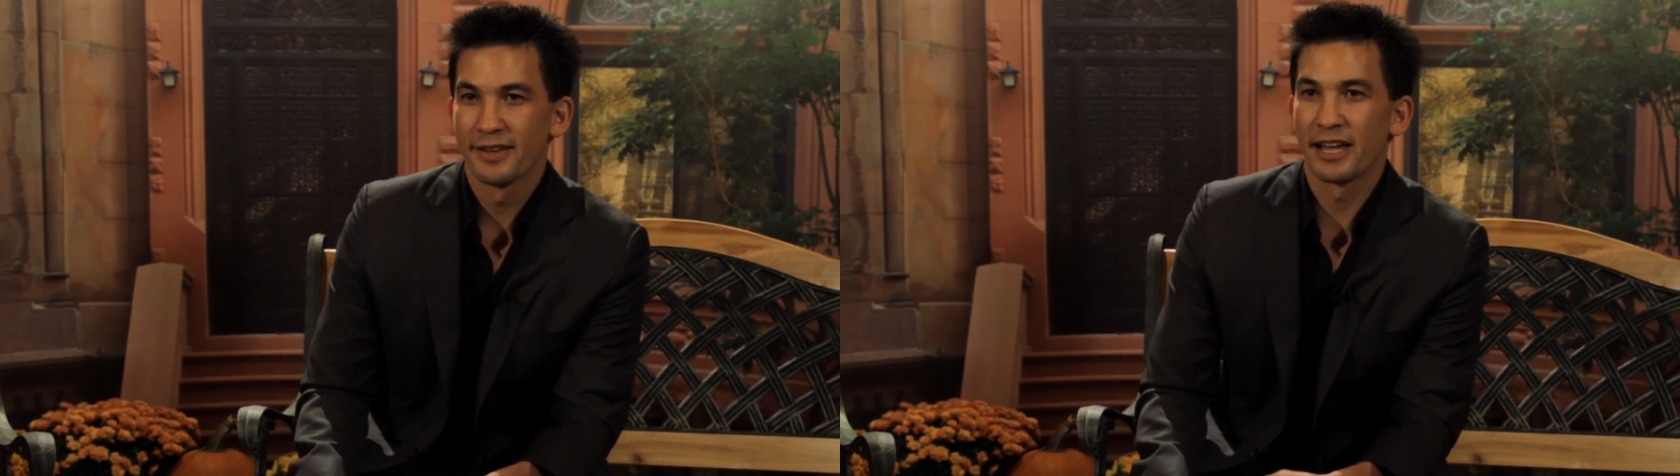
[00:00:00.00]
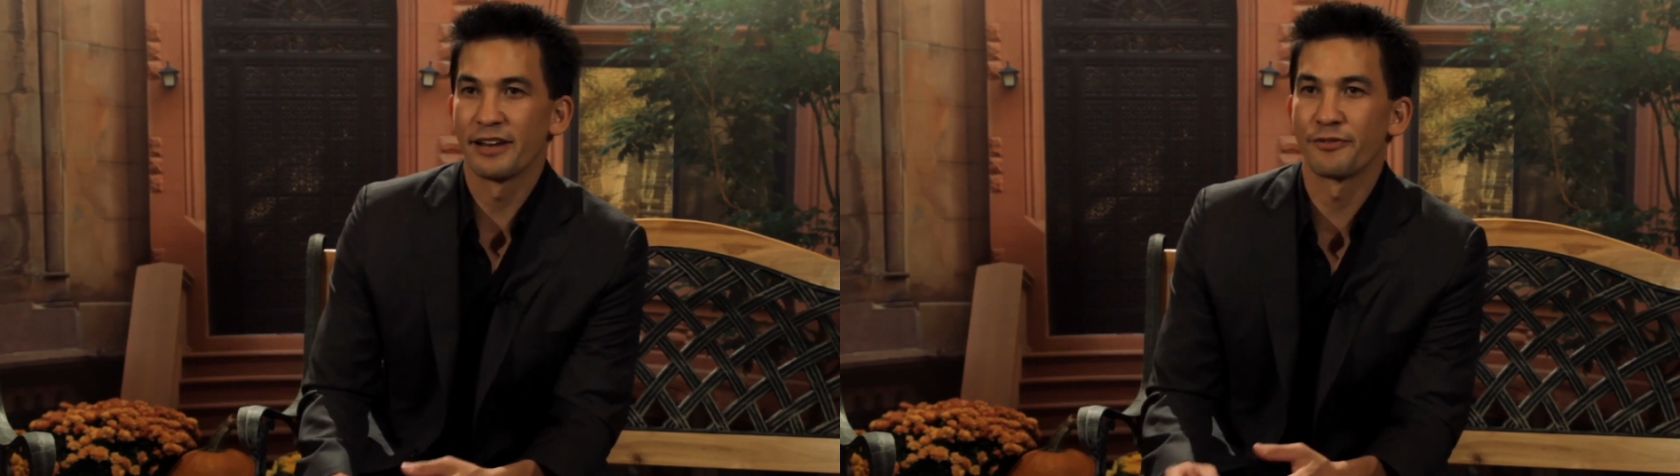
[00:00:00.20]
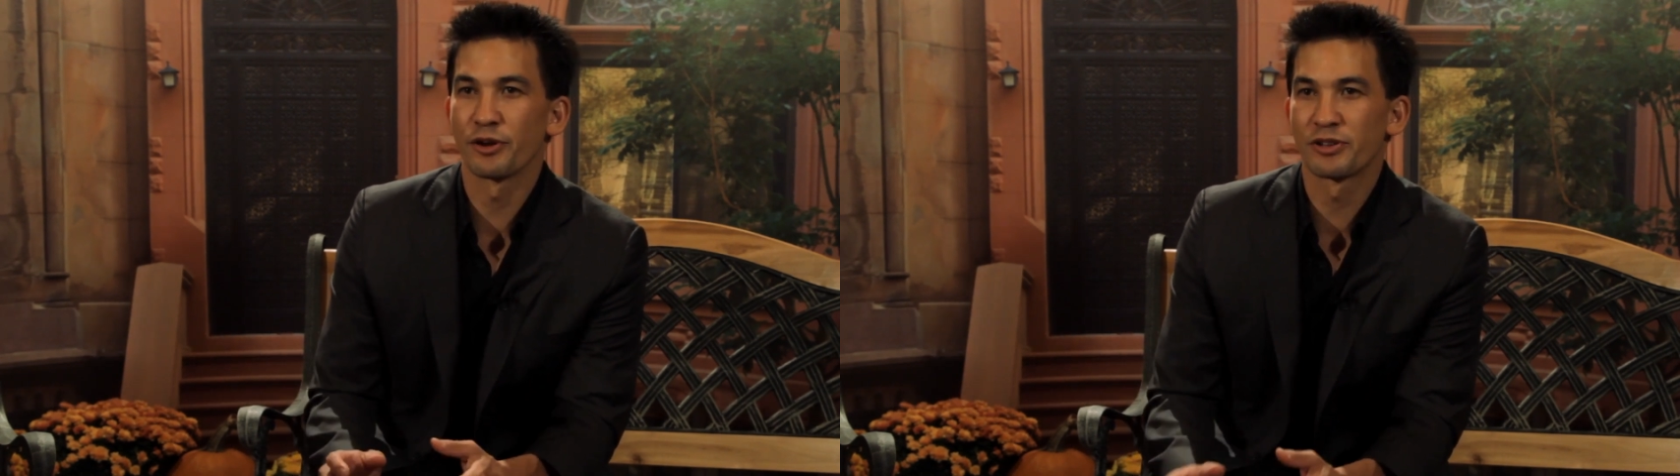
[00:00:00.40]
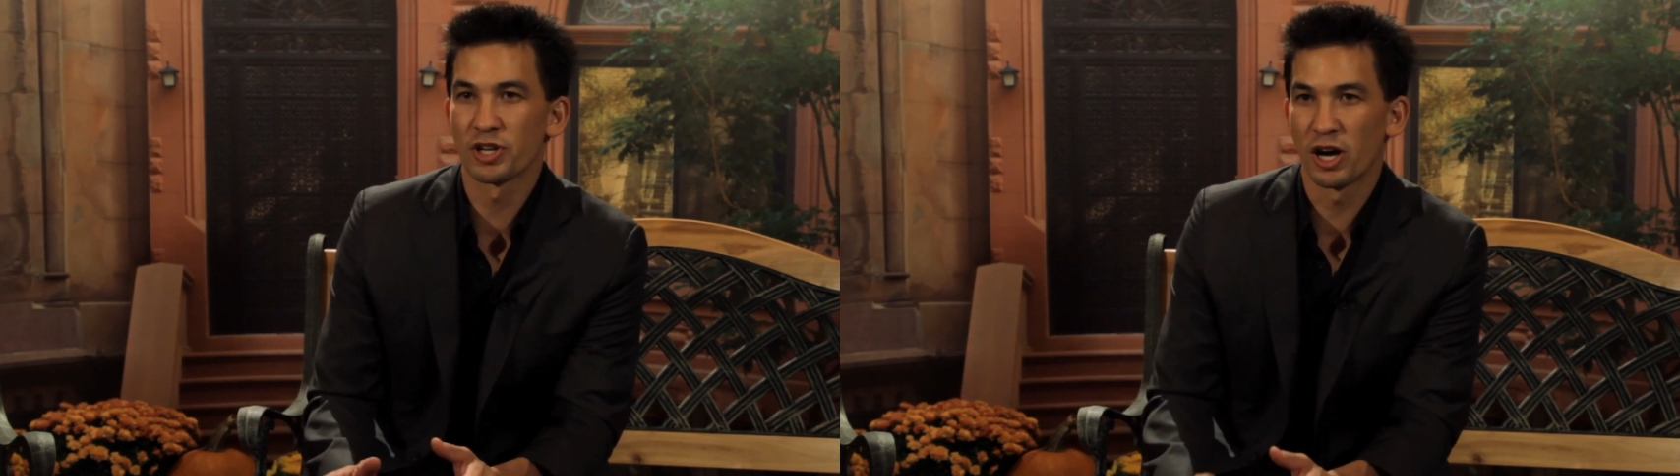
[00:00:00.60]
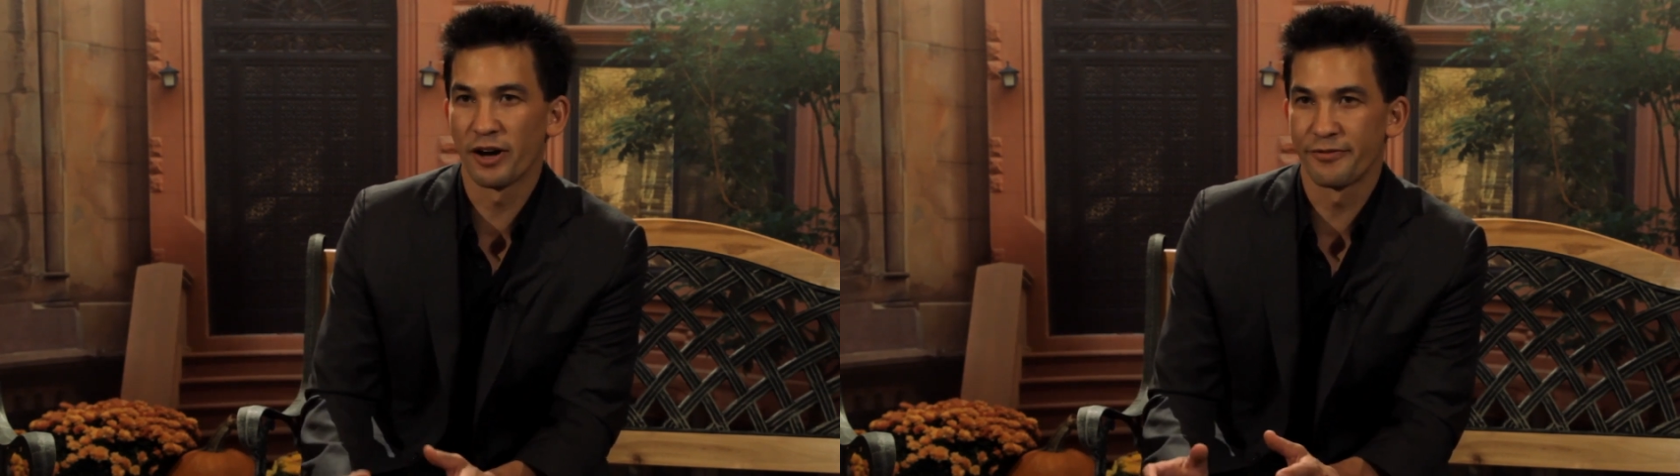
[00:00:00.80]
And if you
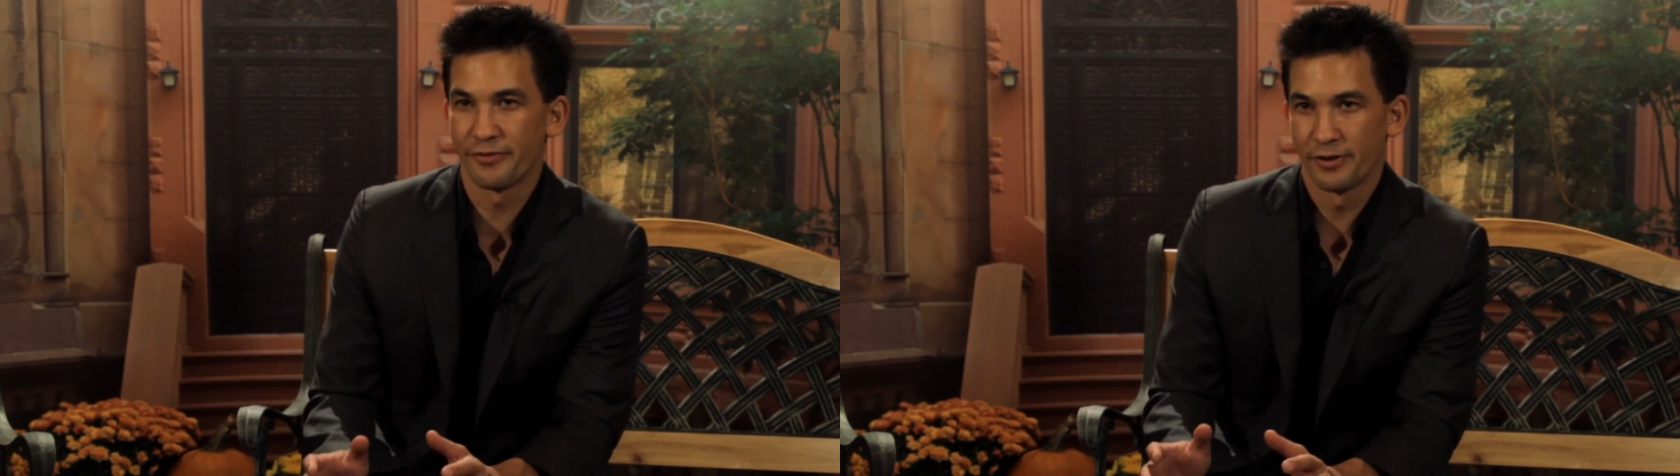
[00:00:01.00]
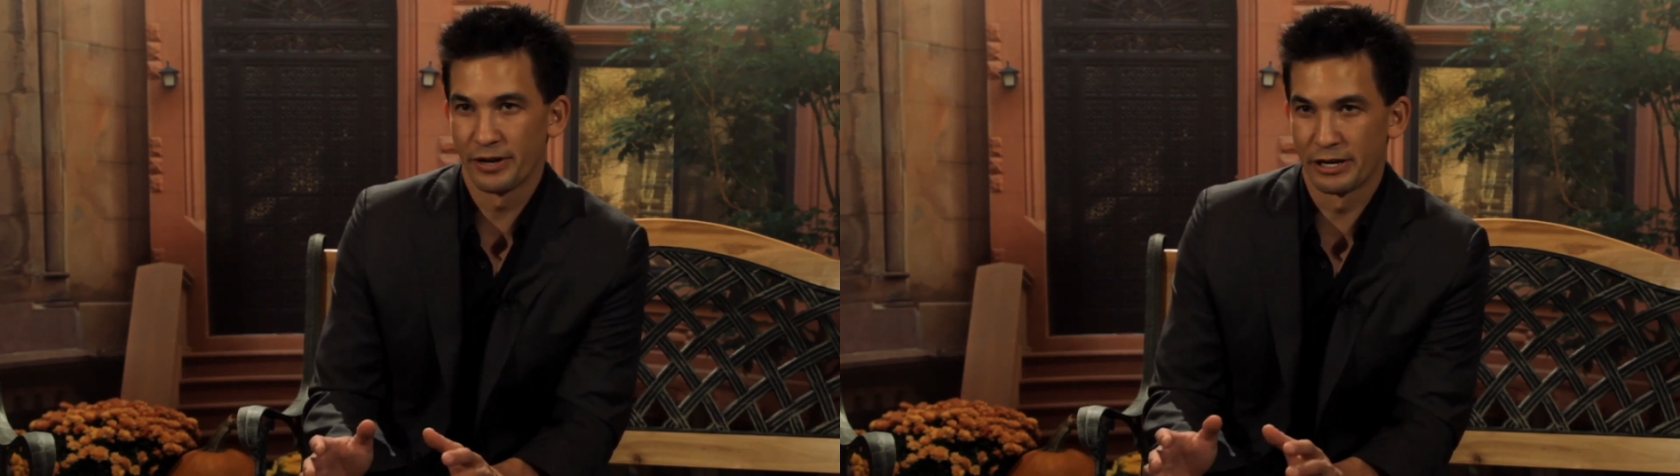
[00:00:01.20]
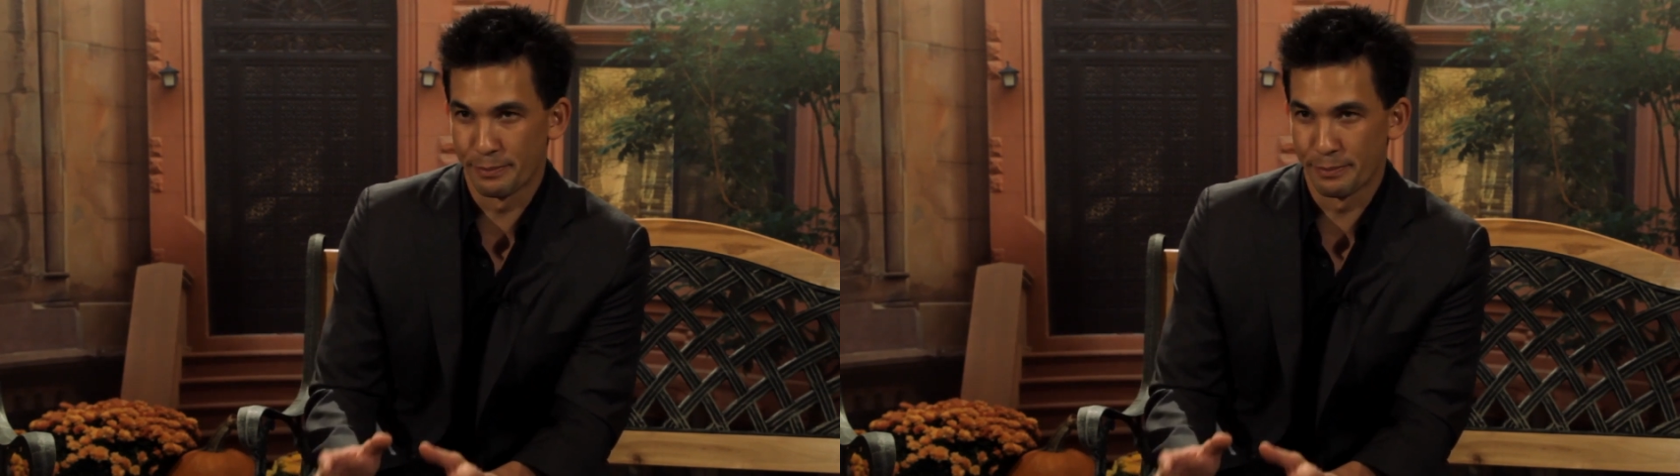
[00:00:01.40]
solve an